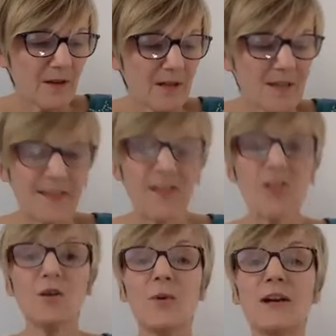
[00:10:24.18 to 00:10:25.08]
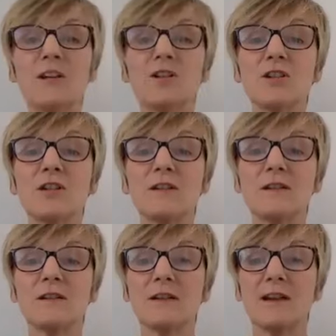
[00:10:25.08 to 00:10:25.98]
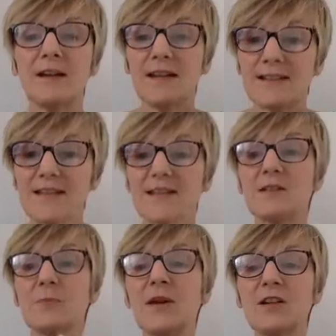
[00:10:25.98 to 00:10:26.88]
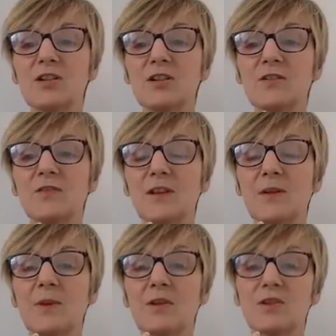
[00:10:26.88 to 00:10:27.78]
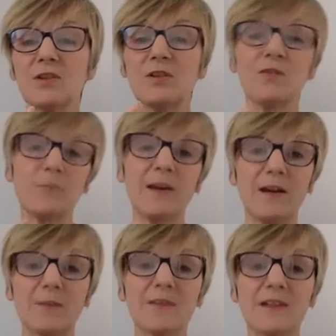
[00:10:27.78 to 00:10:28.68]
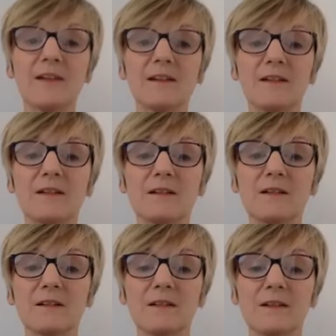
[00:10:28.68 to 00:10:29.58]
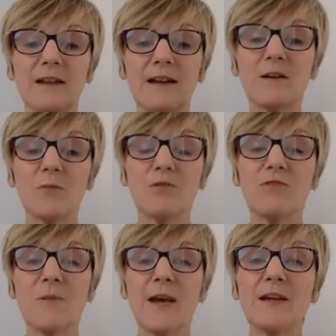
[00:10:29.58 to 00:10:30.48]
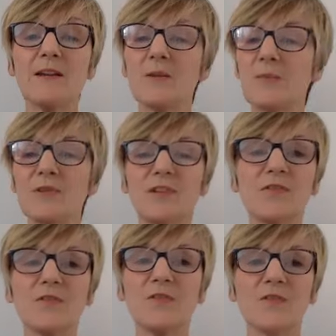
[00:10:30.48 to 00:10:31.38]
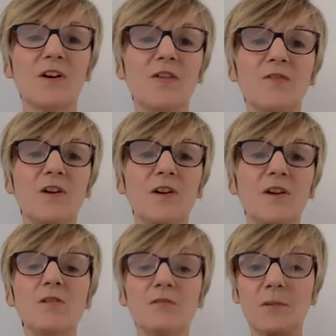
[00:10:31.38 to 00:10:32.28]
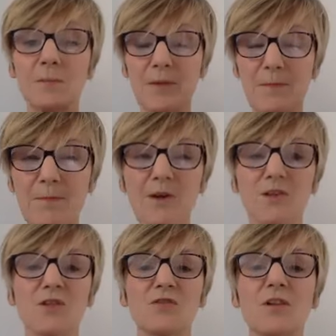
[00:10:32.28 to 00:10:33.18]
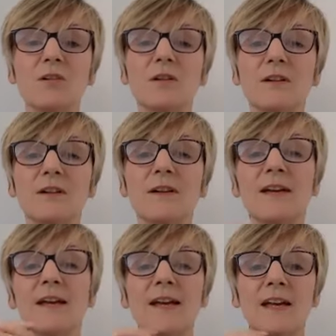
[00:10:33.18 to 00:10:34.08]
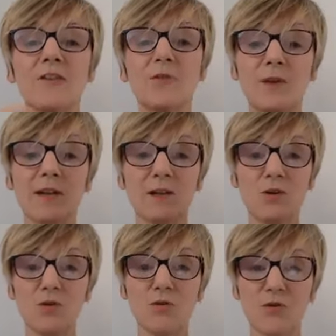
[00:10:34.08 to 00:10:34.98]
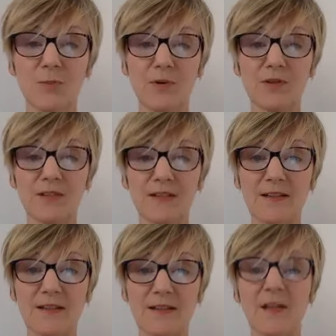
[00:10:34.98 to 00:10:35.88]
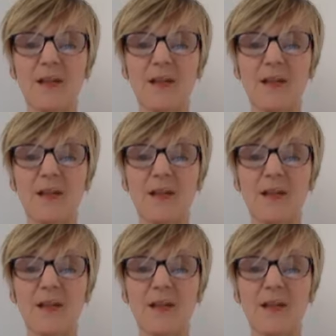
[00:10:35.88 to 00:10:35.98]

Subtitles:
continuation and exacerbation of the emotion of perhaps anger. Anger will remain in the body for far, far longer and be much stronger if we ignore the body